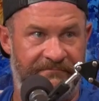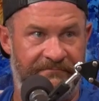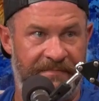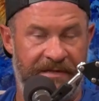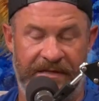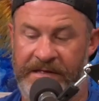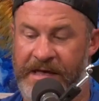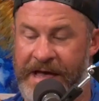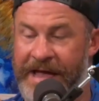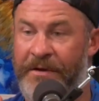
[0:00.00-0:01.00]
Mm -hmm.
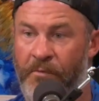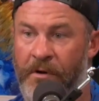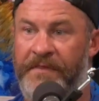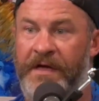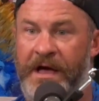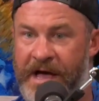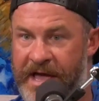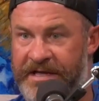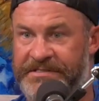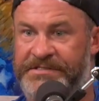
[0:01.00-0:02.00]
I want the
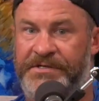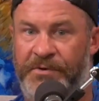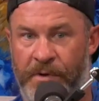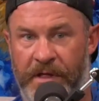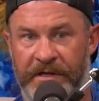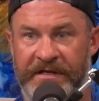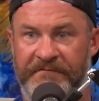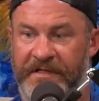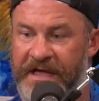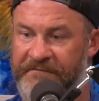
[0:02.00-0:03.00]
highest quality
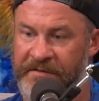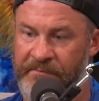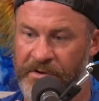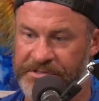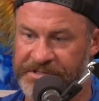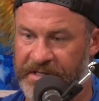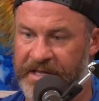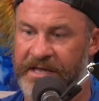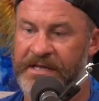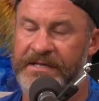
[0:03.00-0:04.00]
of life
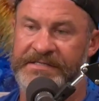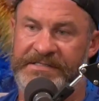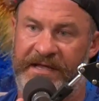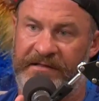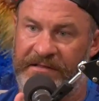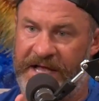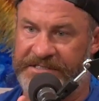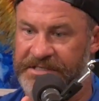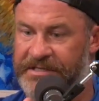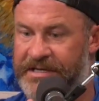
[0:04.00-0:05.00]
emotionally,
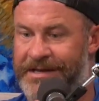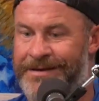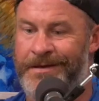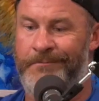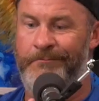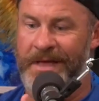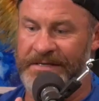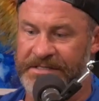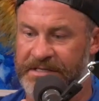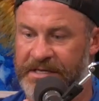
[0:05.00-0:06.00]
psychologically,
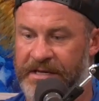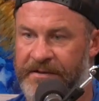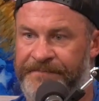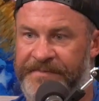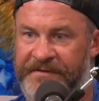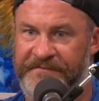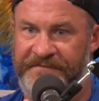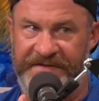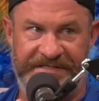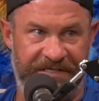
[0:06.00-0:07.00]
mentally,
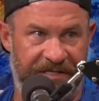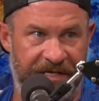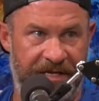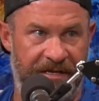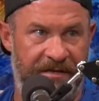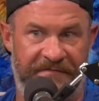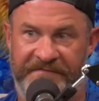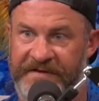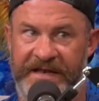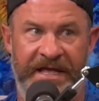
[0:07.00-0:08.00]
physically,
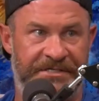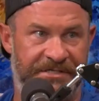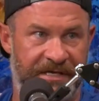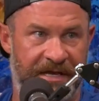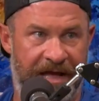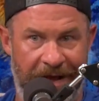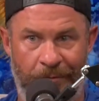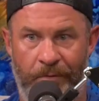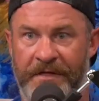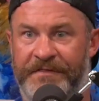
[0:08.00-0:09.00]
financially. I
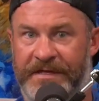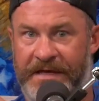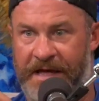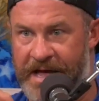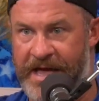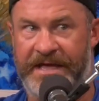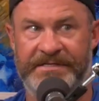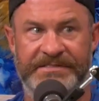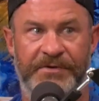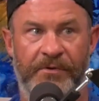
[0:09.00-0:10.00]
want the
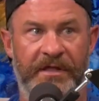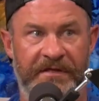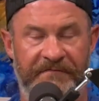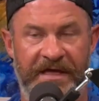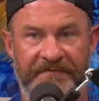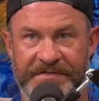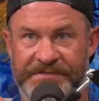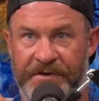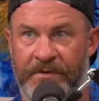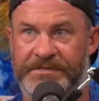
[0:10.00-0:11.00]
highest quality of life. And
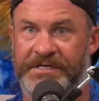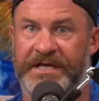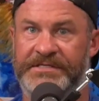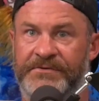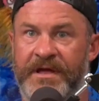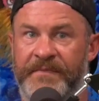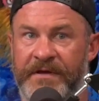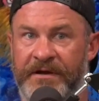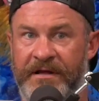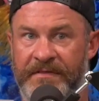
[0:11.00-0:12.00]
so I want you guys to wrap
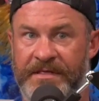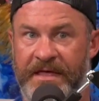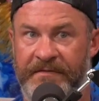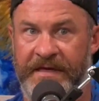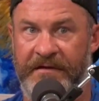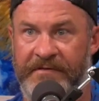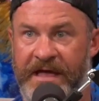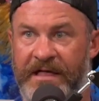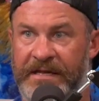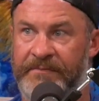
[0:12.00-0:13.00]
your head around that, that
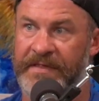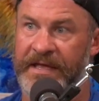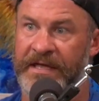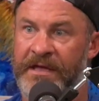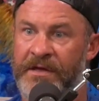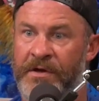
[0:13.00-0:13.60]
reality and be like,